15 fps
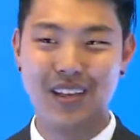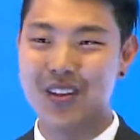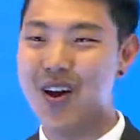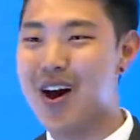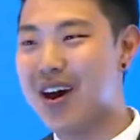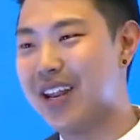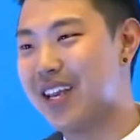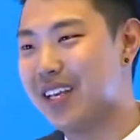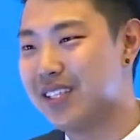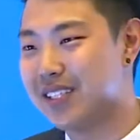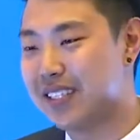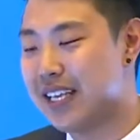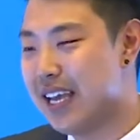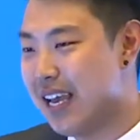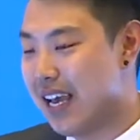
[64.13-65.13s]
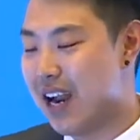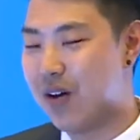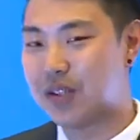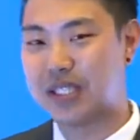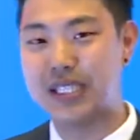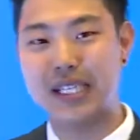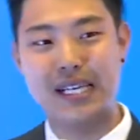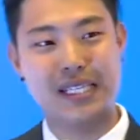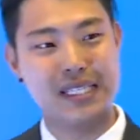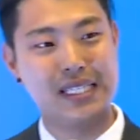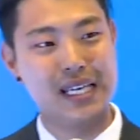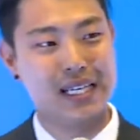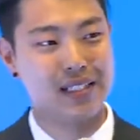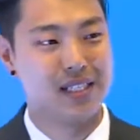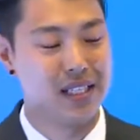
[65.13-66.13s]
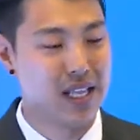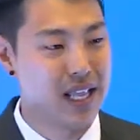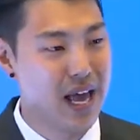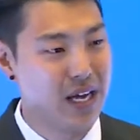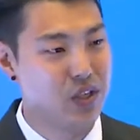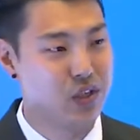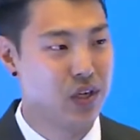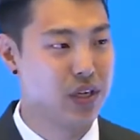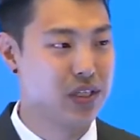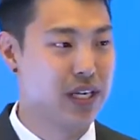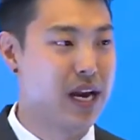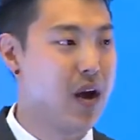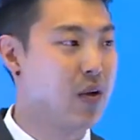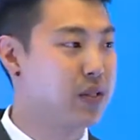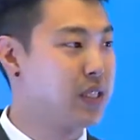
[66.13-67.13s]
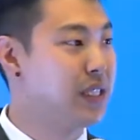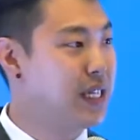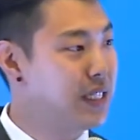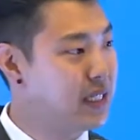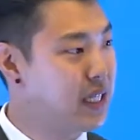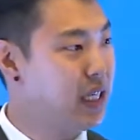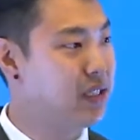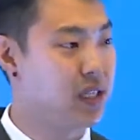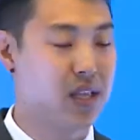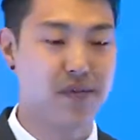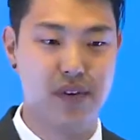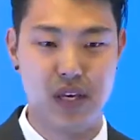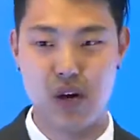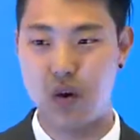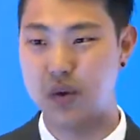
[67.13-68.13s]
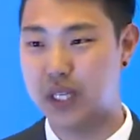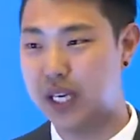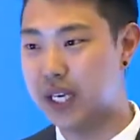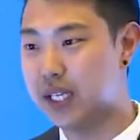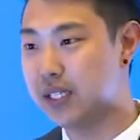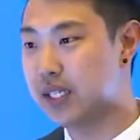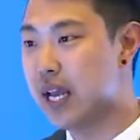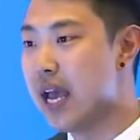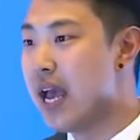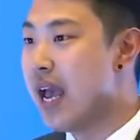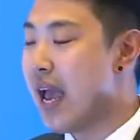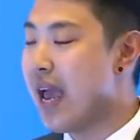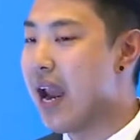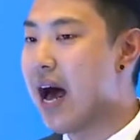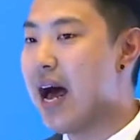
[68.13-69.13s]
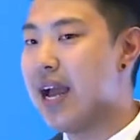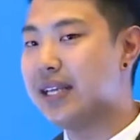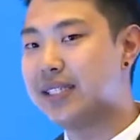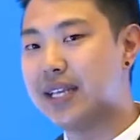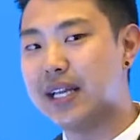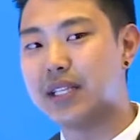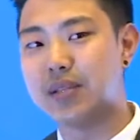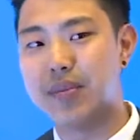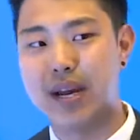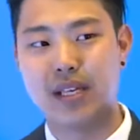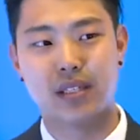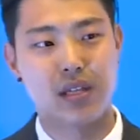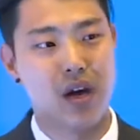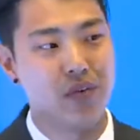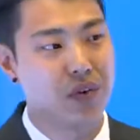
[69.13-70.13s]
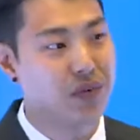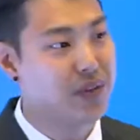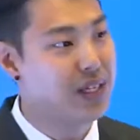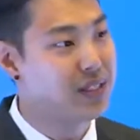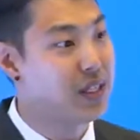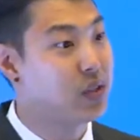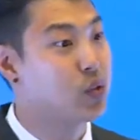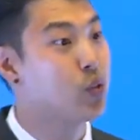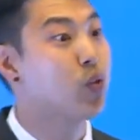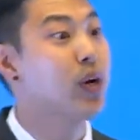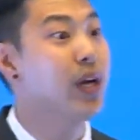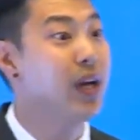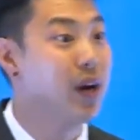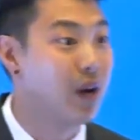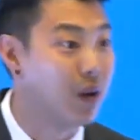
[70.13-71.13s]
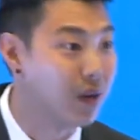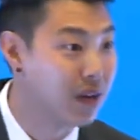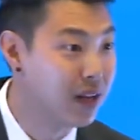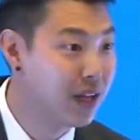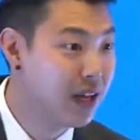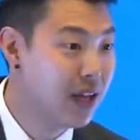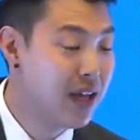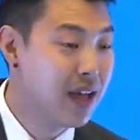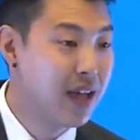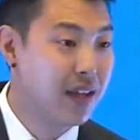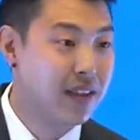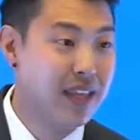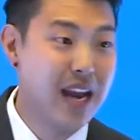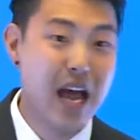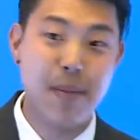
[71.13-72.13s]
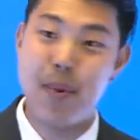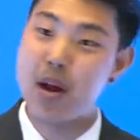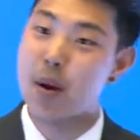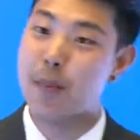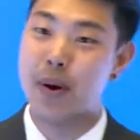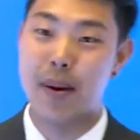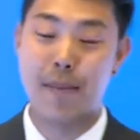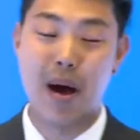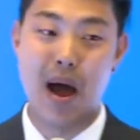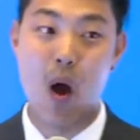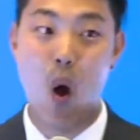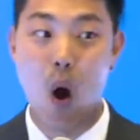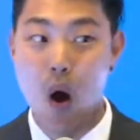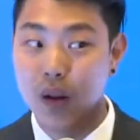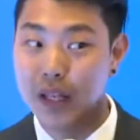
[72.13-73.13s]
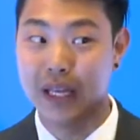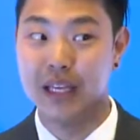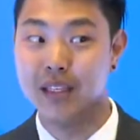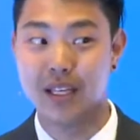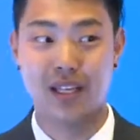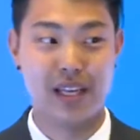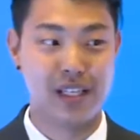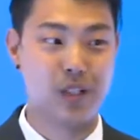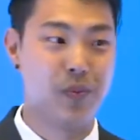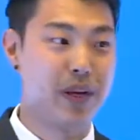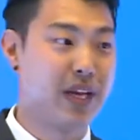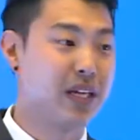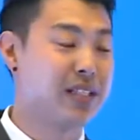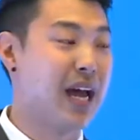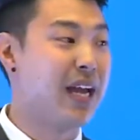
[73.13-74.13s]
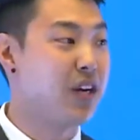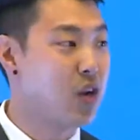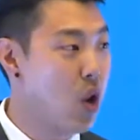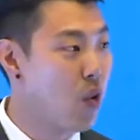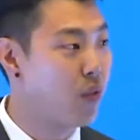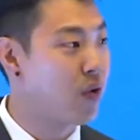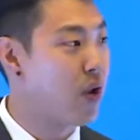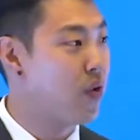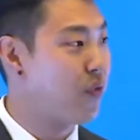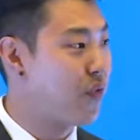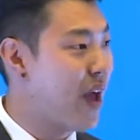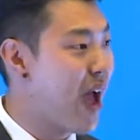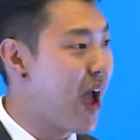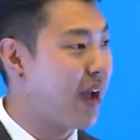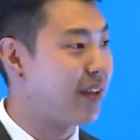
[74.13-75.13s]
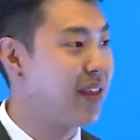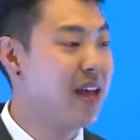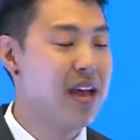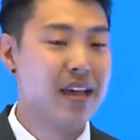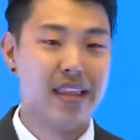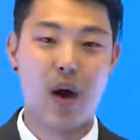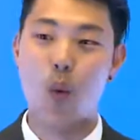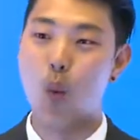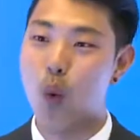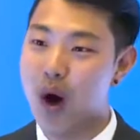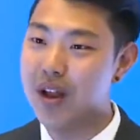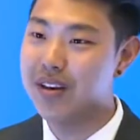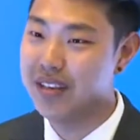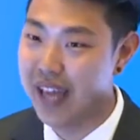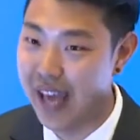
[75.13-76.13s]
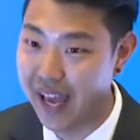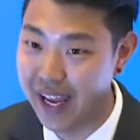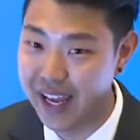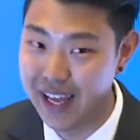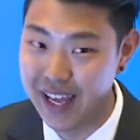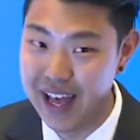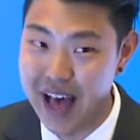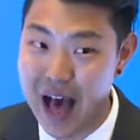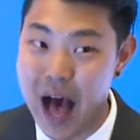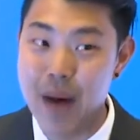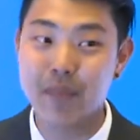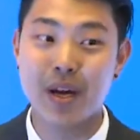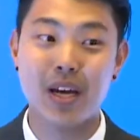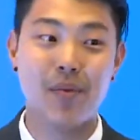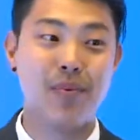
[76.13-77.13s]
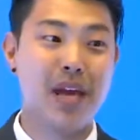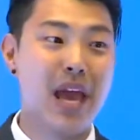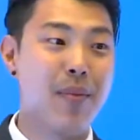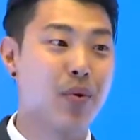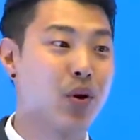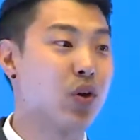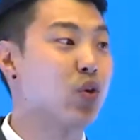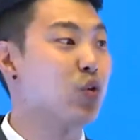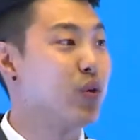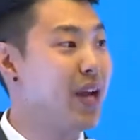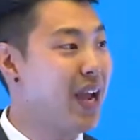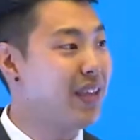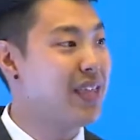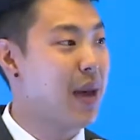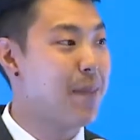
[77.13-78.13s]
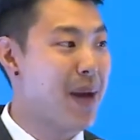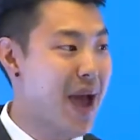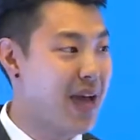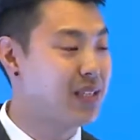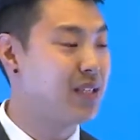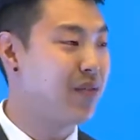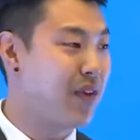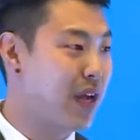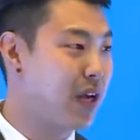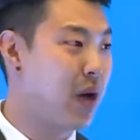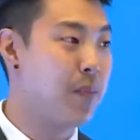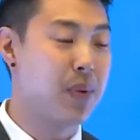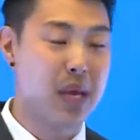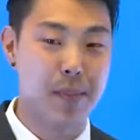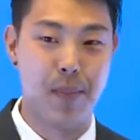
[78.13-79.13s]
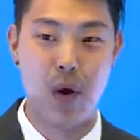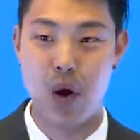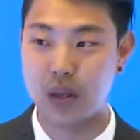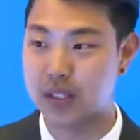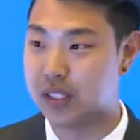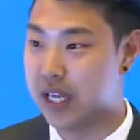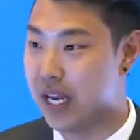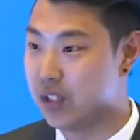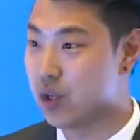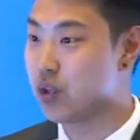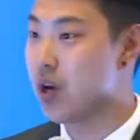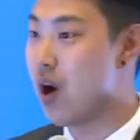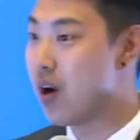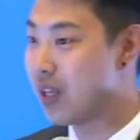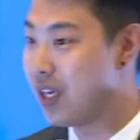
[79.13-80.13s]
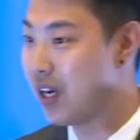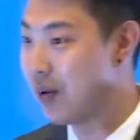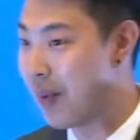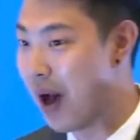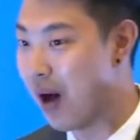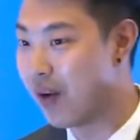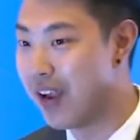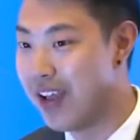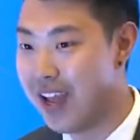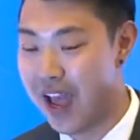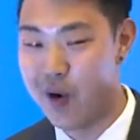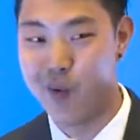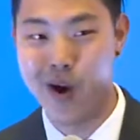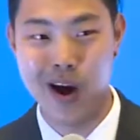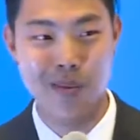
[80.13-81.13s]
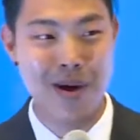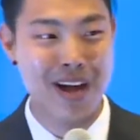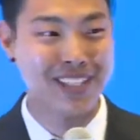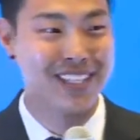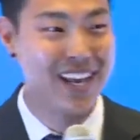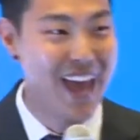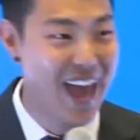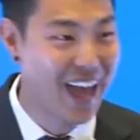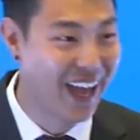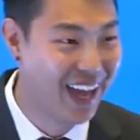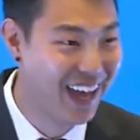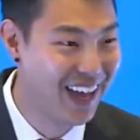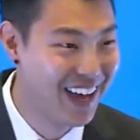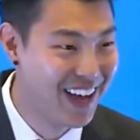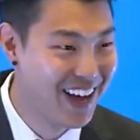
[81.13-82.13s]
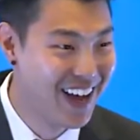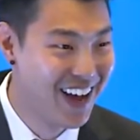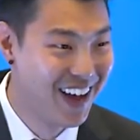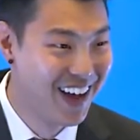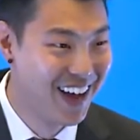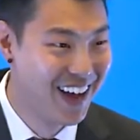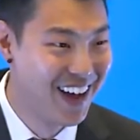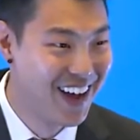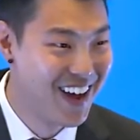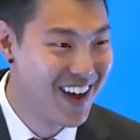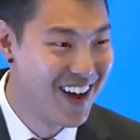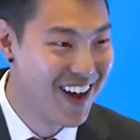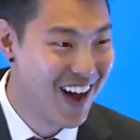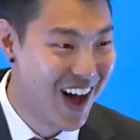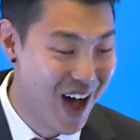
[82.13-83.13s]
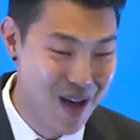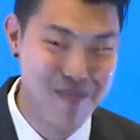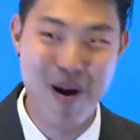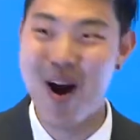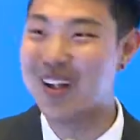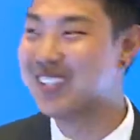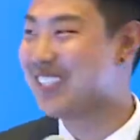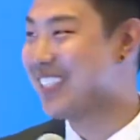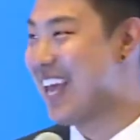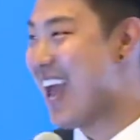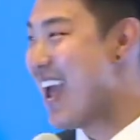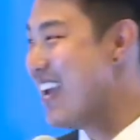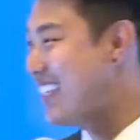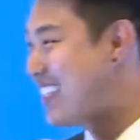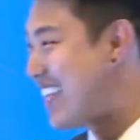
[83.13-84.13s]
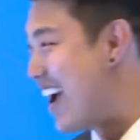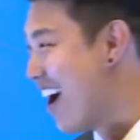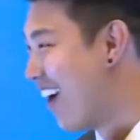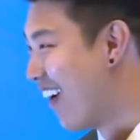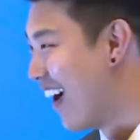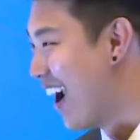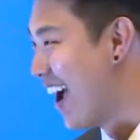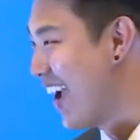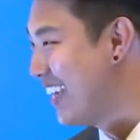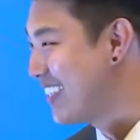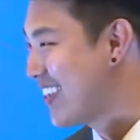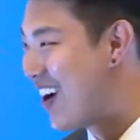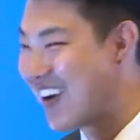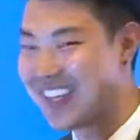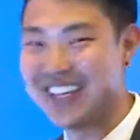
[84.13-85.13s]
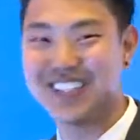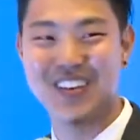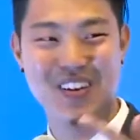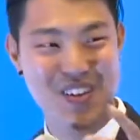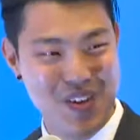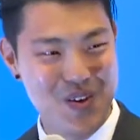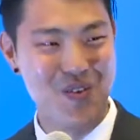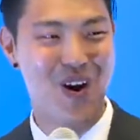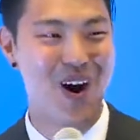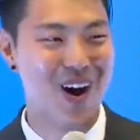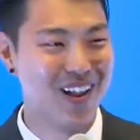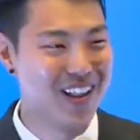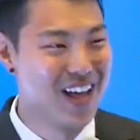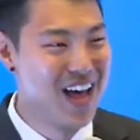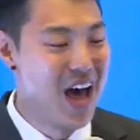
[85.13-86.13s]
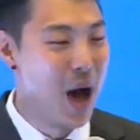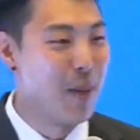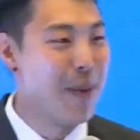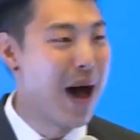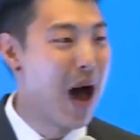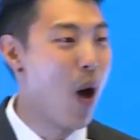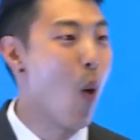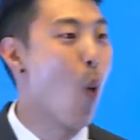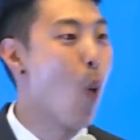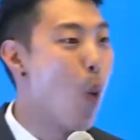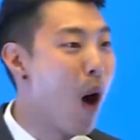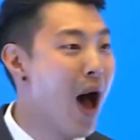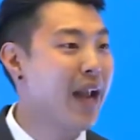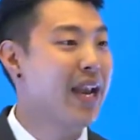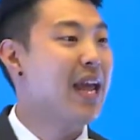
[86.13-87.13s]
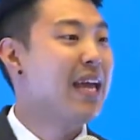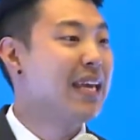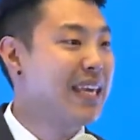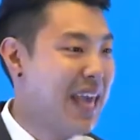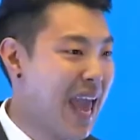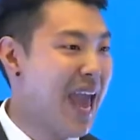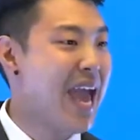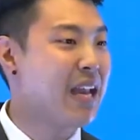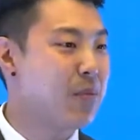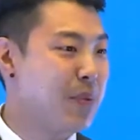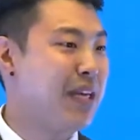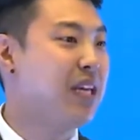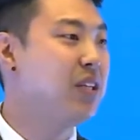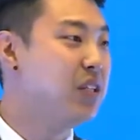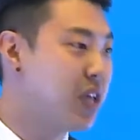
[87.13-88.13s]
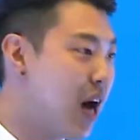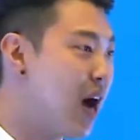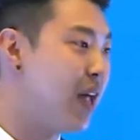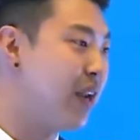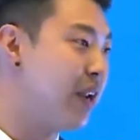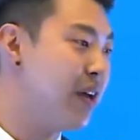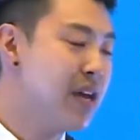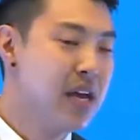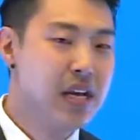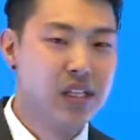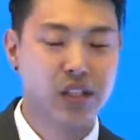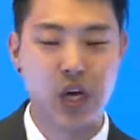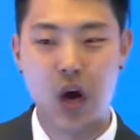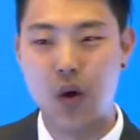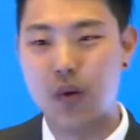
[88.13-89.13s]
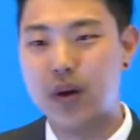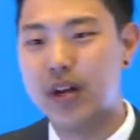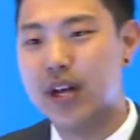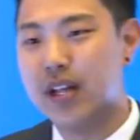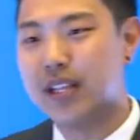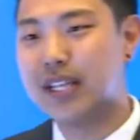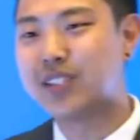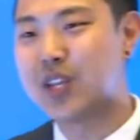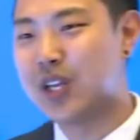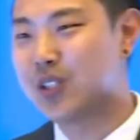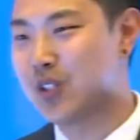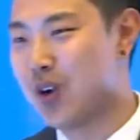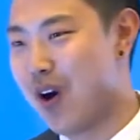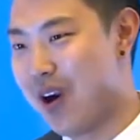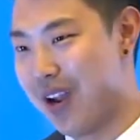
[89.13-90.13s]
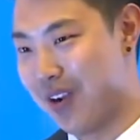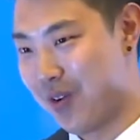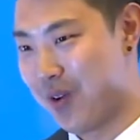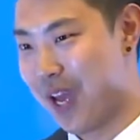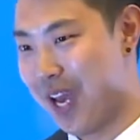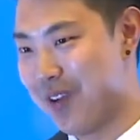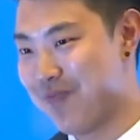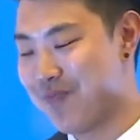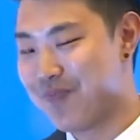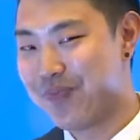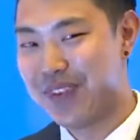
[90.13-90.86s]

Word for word: in the audience and I was listening to the lectures and I was listening to the VODs. And I said to myself, if this is real, then I better put my all into this because I know for a fact that one day I'm going to be able to create that passive income people on stage are talking about. And where am I today? I'm on stage now, right? Talking to you all about what can be done. So let's get started, okay?